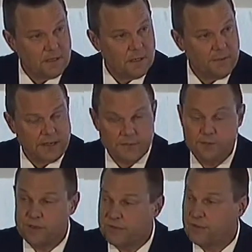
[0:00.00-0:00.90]
about
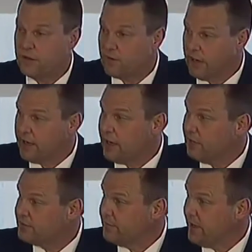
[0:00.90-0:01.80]
2 years ago right
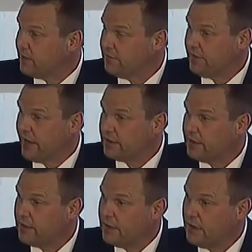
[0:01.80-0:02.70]
now, as a matter of fact,
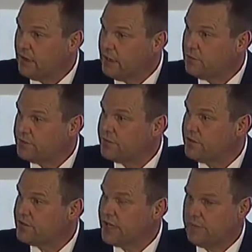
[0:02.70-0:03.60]
it was for
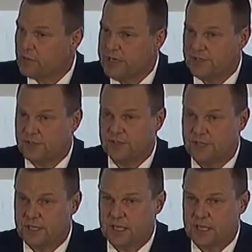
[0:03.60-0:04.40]
the same reasons.